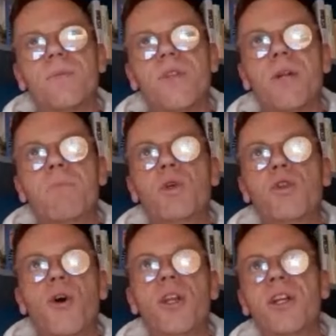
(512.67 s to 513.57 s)
they're more
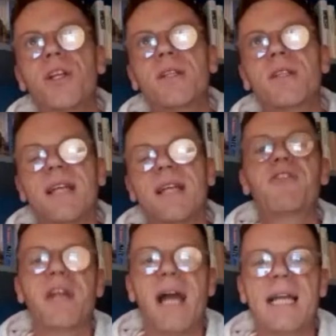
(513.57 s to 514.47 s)
tolerant to
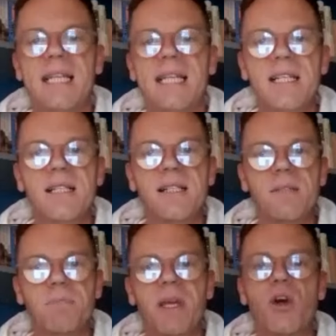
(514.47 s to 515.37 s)
different
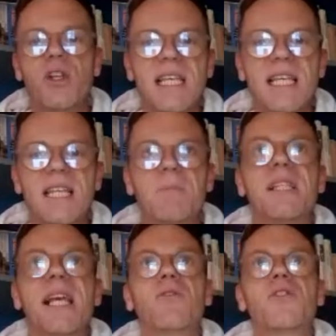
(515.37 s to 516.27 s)
ideas because they
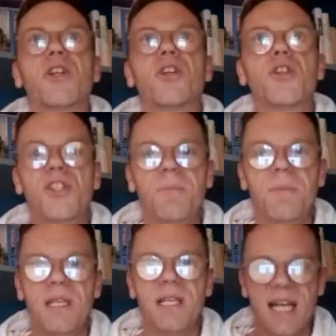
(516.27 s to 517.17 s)
themselves are used to
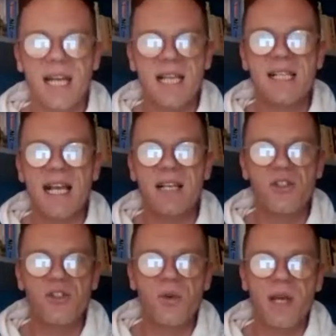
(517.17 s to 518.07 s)
being criticised
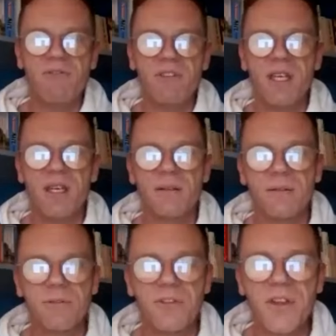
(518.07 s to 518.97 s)
so heavily
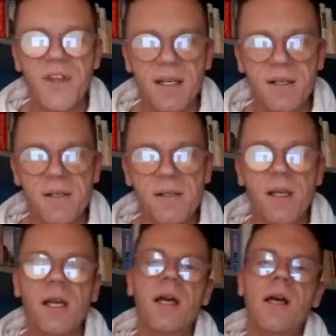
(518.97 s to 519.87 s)
for things.